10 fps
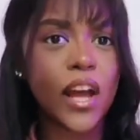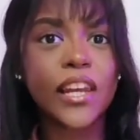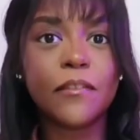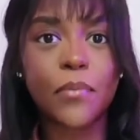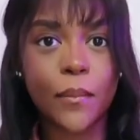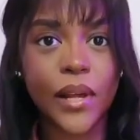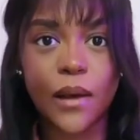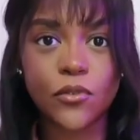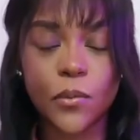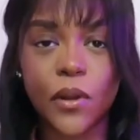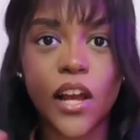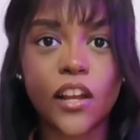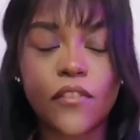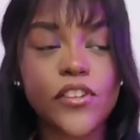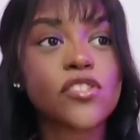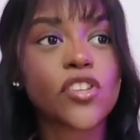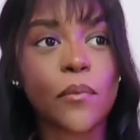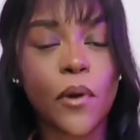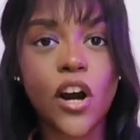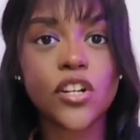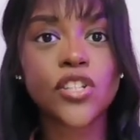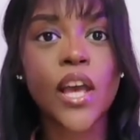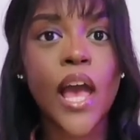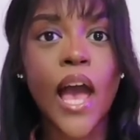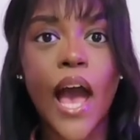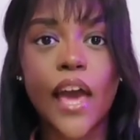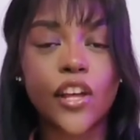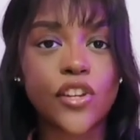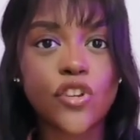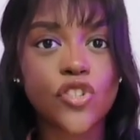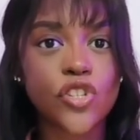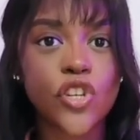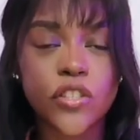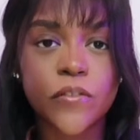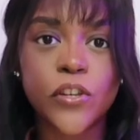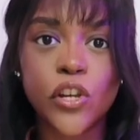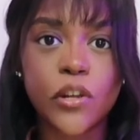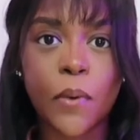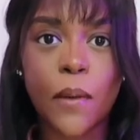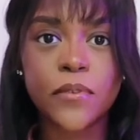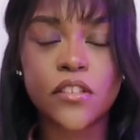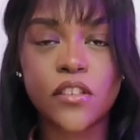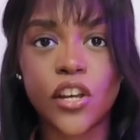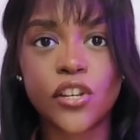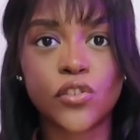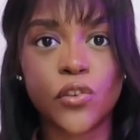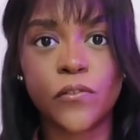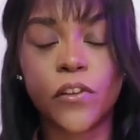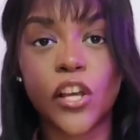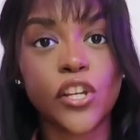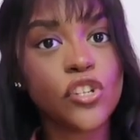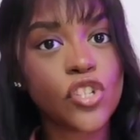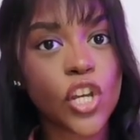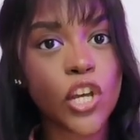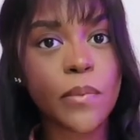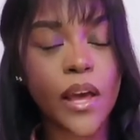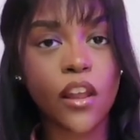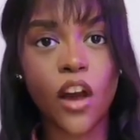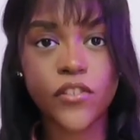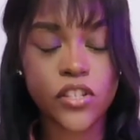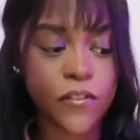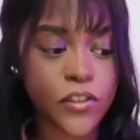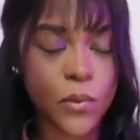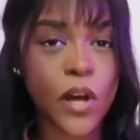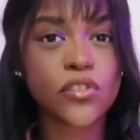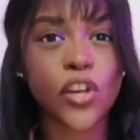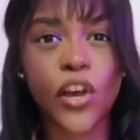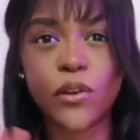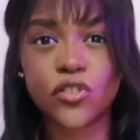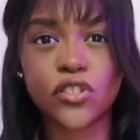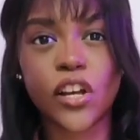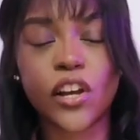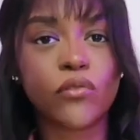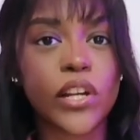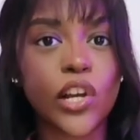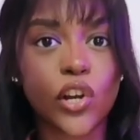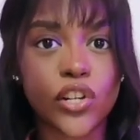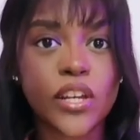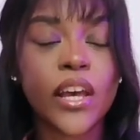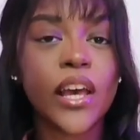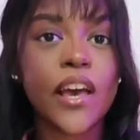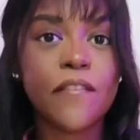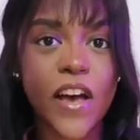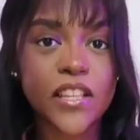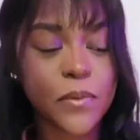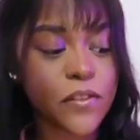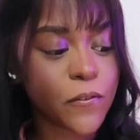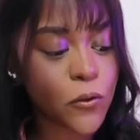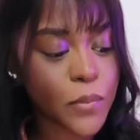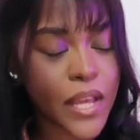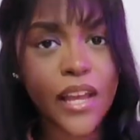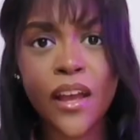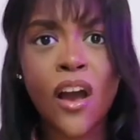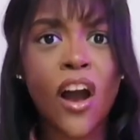I live by my laptop. Like, I love it so much, and I don't just use it for uni purposes. I use it for like YouTube and like other stuff as well. So it was just like a really good investment for me.